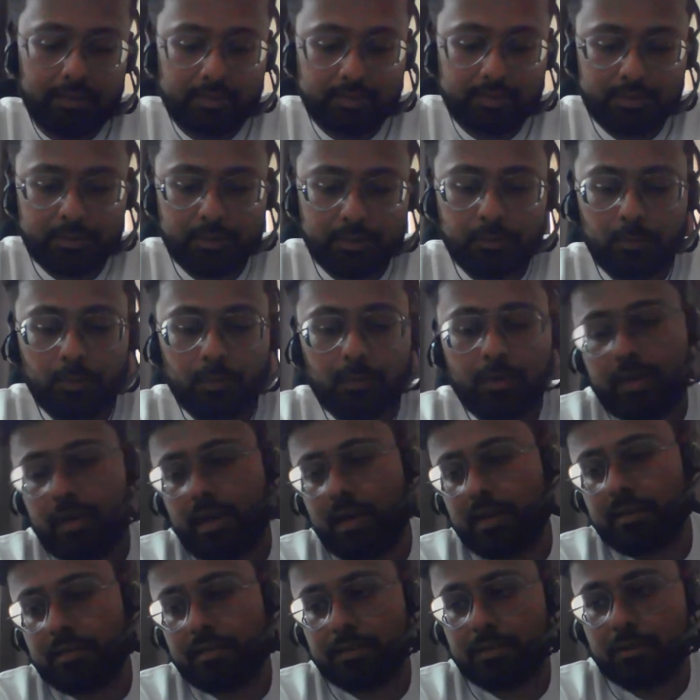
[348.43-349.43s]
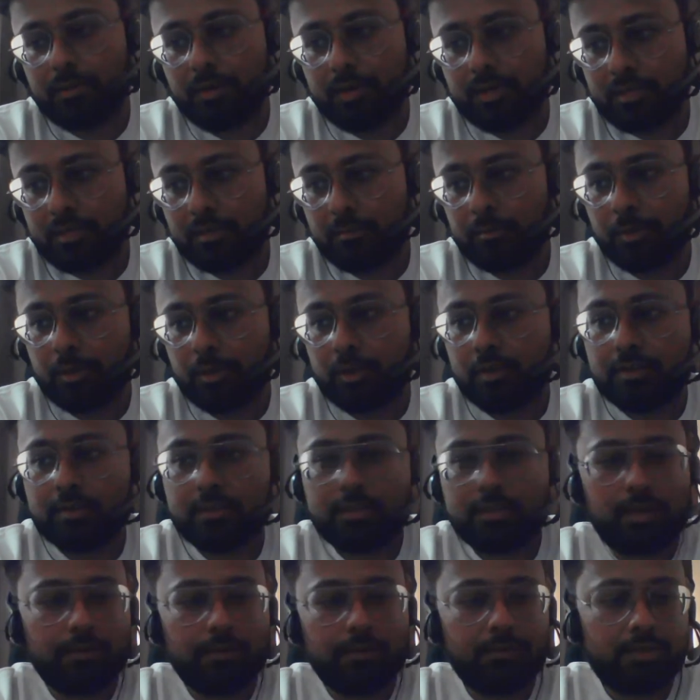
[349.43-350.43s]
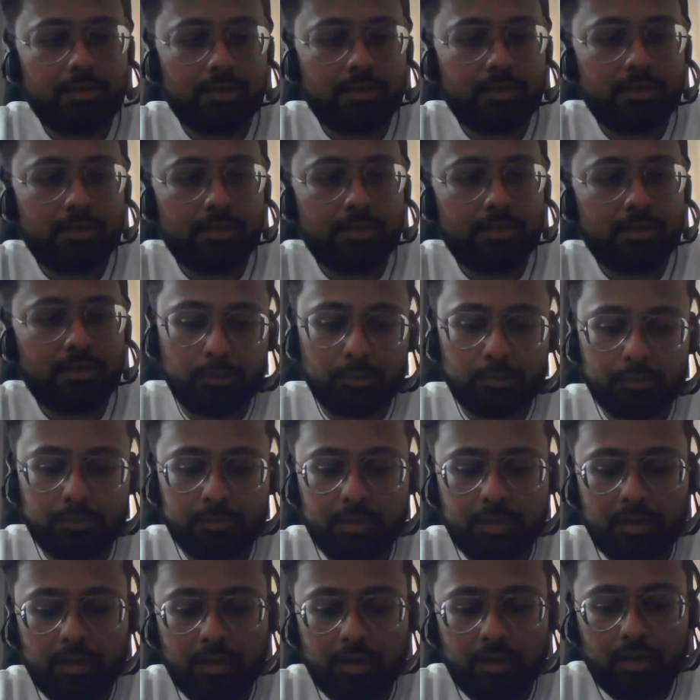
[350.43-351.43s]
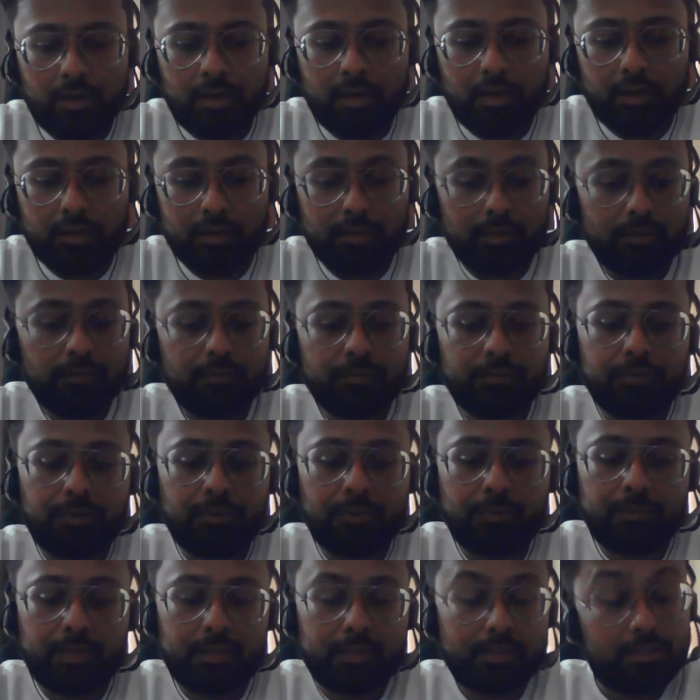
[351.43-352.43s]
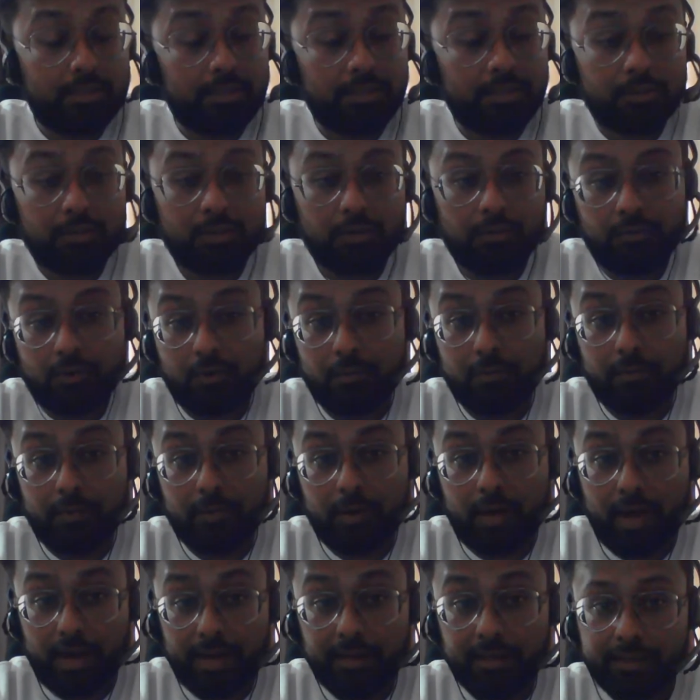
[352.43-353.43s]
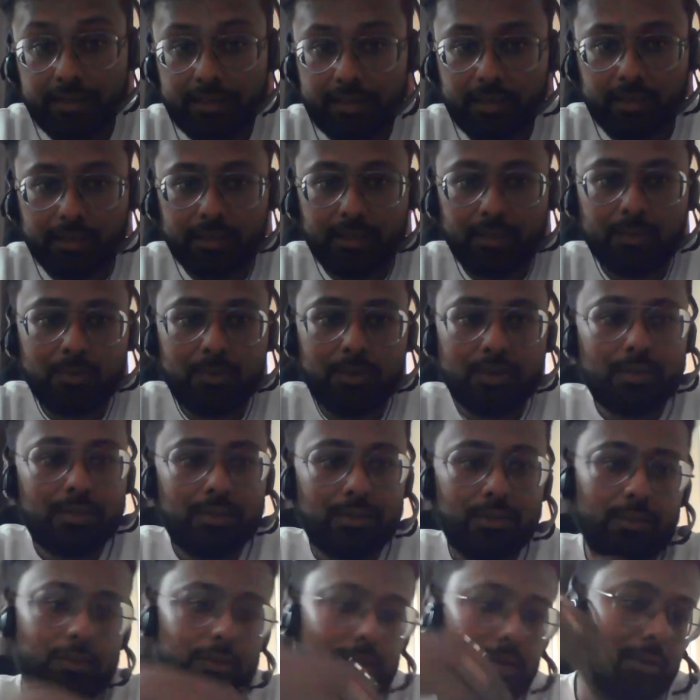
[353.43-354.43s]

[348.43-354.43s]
So why I asked this question because I was just trying to uh, confirm that since you're from IT, so did you